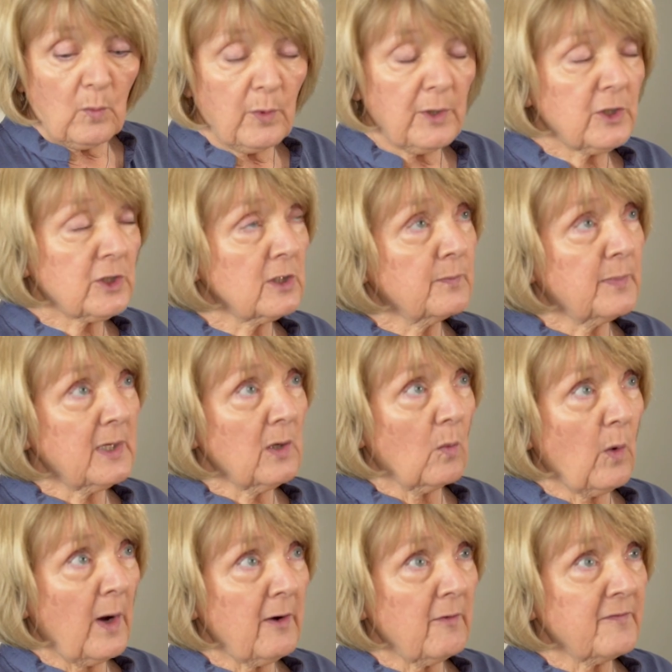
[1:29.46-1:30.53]
We should be
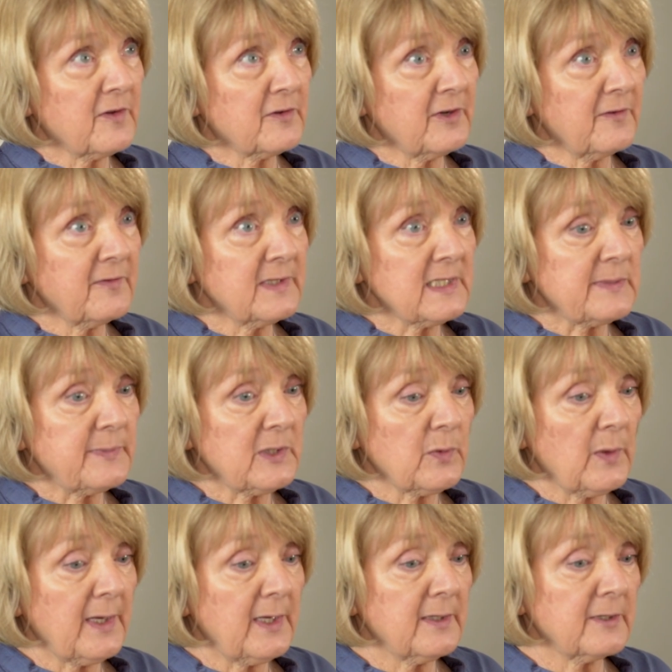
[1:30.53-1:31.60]
aware of the difference
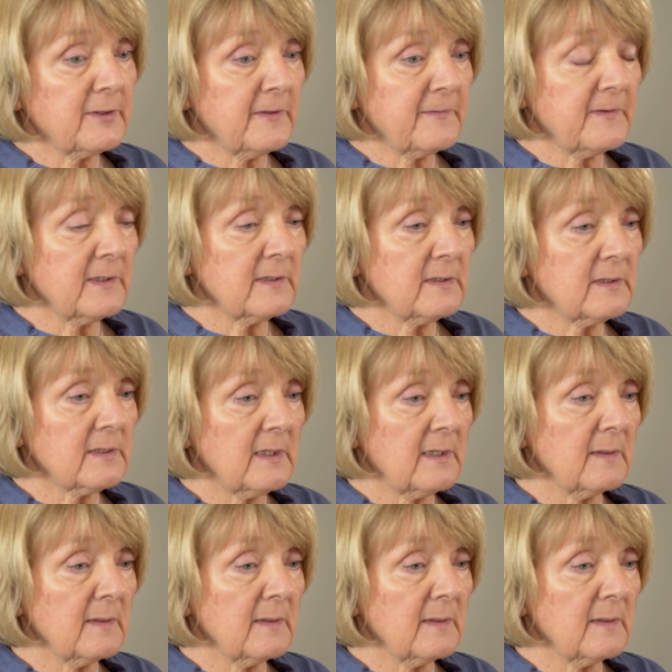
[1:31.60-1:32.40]
between the different